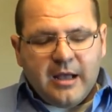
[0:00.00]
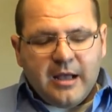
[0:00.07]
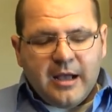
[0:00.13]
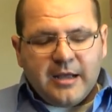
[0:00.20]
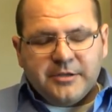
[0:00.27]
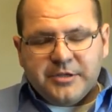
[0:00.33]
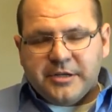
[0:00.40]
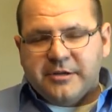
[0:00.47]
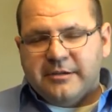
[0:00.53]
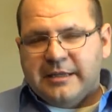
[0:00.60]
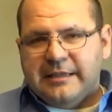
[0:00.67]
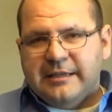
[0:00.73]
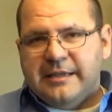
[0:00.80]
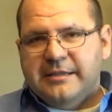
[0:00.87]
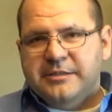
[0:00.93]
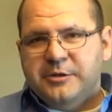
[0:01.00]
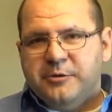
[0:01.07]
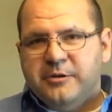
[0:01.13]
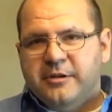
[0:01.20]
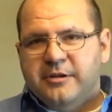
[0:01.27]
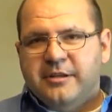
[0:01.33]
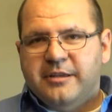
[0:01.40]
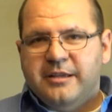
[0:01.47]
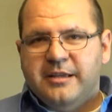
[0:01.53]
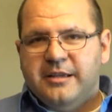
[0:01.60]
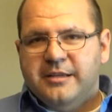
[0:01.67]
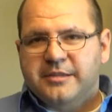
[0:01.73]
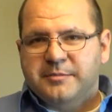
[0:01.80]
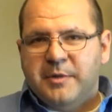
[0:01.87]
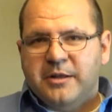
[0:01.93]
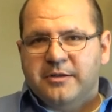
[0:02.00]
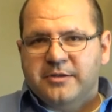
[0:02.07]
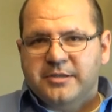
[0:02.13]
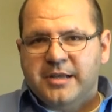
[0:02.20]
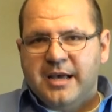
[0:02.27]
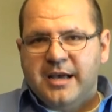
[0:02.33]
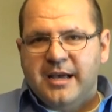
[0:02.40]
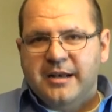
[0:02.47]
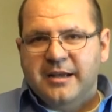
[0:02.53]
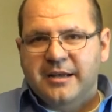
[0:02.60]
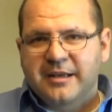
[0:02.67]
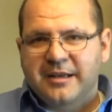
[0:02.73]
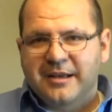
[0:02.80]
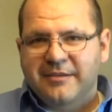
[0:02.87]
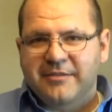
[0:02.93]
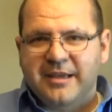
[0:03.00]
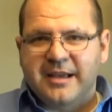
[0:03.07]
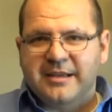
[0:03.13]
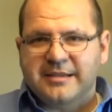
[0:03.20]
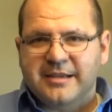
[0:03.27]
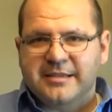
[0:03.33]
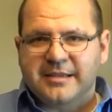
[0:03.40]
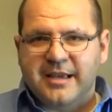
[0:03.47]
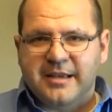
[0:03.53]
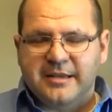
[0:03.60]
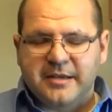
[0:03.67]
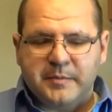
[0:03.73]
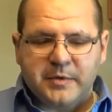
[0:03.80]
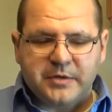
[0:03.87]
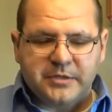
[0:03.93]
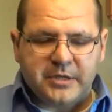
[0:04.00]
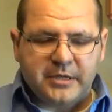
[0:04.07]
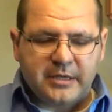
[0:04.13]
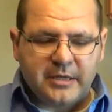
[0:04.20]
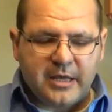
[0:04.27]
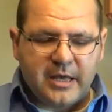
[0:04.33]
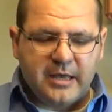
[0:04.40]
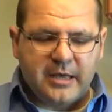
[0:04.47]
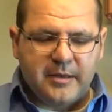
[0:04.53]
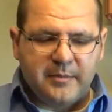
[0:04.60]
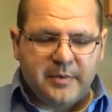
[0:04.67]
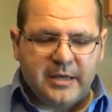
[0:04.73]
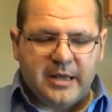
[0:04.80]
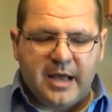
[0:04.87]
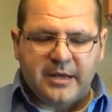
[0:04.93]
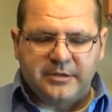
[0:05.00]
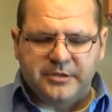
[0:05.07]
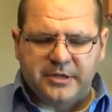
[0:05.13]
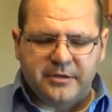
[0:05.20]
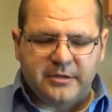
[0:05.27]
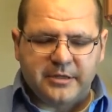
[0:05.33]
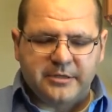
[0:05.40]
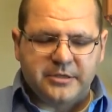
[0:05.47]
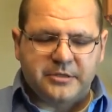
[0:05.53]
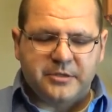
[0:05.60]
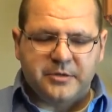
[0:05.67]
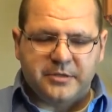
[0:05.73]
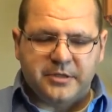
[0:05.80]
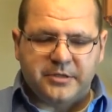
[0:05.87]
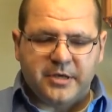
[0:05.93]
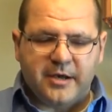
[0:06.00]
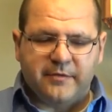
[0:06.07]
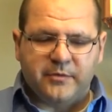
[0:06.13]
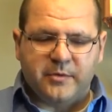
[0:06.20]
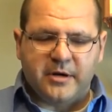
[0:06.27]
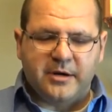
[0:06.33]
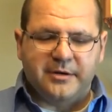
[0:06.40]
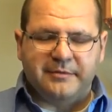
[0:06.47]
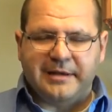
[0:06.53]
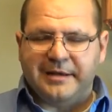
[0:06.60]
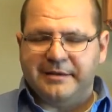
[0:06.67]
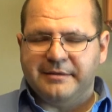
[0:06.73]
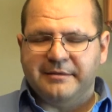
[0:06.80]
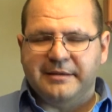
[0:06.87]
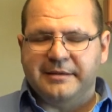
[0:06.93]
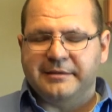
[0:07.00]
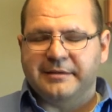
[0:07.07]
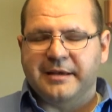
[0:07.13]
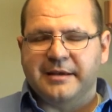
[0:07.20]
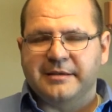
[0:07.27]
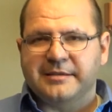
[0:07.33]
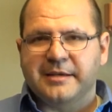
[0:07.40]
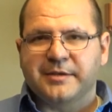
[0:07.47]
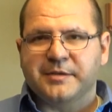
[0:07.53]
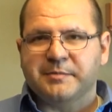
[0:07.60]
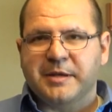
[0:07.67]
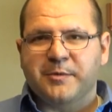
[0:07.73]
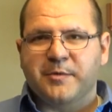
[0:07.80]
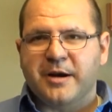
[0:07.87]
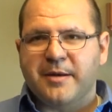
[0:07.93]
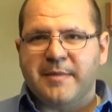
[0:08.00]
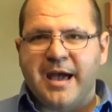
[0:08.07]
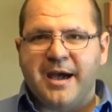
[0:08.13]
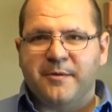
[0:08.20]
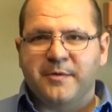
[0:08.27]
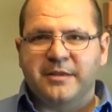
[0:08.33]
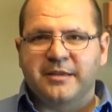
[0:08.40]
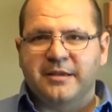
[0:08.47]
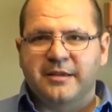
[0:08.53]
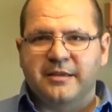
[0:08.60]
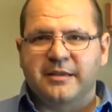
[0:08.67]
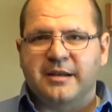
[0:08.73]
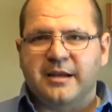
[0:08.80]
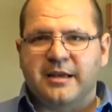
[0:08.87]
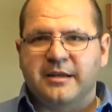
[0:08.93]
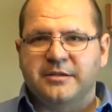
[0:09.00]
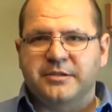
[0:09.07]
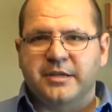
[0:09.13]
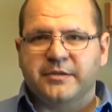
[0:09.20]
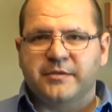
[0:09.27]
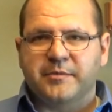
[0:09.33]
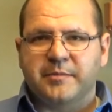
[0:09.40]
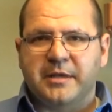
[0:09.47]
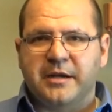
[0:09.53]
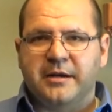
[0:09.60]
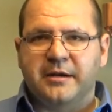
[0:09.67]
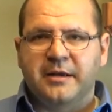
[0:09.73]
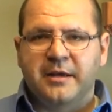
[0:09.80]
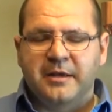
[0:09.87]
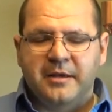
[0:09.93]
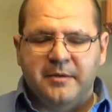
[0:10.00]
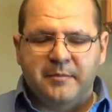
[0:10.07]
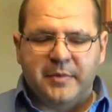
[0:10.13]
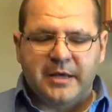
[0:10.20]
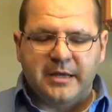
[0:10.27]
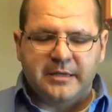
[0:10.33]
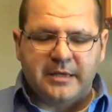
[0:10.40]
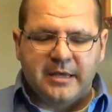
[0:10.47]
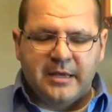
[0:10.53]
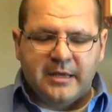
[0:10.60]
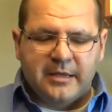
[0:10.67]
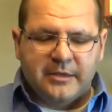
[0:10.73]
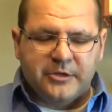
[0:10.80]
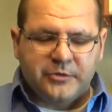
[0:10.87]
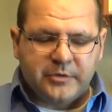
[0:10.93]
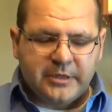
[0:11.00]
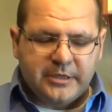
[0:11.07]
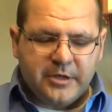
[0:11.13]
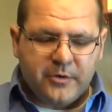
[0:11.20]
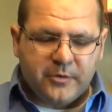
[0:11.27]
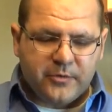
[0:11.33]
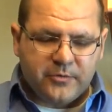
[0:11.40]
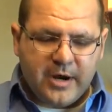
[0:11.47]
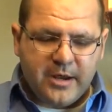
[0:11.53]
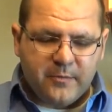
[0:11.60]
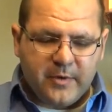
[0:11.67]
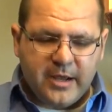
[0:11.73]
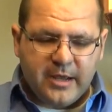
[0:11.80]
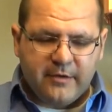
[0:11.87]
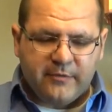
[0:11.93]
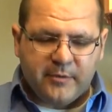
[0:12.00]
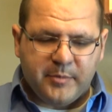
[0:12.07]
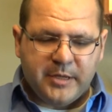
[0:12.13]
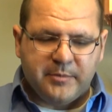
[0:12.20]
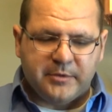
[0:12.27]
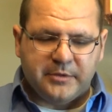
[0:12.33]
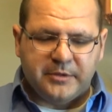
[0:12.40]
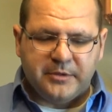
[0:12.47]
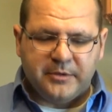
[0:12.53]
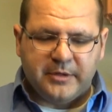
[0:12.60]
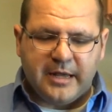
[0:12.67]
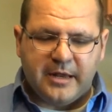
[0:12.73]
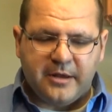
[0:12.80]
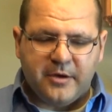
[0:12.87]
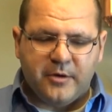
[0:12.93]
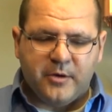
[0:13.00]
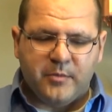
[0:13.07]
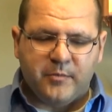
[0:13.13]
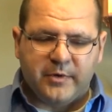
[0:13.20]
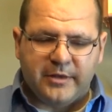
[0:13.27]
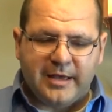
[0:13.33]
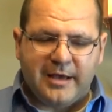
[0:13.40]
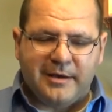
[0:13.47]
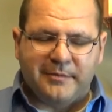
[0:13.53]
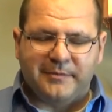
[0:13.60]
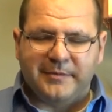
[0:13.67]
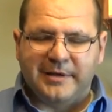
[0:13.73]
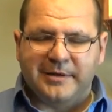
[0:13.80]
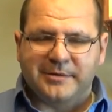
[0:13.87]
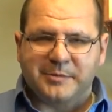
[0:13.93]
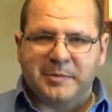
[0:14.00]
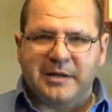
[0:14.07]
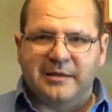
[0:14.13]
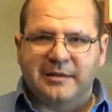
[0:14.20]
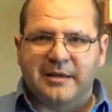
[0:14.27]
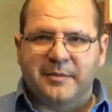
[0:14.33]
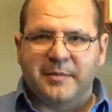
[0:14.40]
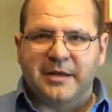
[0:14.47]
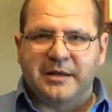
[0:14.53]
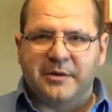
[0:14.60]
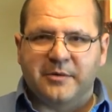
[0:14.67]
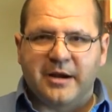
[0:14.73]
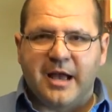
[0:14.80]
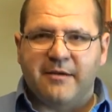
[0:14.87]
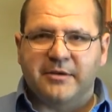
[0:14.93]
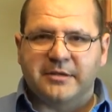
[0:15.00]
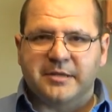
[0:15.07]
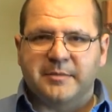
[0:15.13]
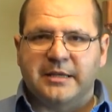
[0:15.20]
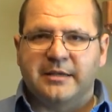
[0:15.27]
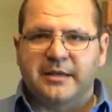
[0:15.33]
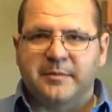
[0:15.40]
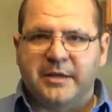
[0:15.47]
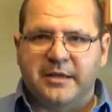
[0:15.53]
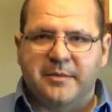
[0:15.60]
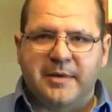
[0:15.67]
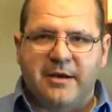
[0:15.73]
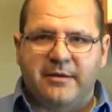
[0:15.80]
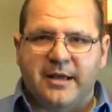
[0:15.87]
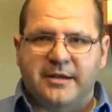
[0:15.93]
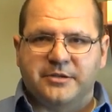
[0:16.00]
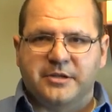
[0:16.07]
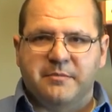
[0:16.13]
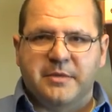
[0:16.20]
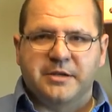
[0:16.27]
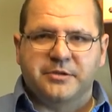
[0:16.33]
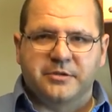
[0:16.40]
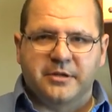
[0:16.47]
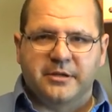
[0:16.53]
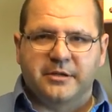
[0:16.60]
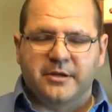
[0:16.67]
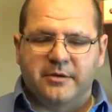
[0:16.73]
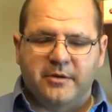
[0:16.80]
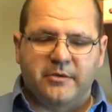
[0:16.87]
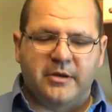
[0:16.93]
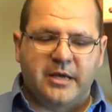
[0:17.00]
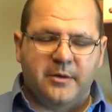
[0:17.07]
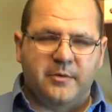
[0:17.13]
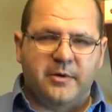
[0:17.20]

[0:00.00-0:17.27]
I generally lean toward the smaller side of the anti-skate numbers, but I generally just use the software and it kind of tells me where I'm at with it, and then I can adjust from there. But there's really no great way for people to do it at home without, you know, spending a lot of money or having somebody like me come out and actually measure it and go, okay,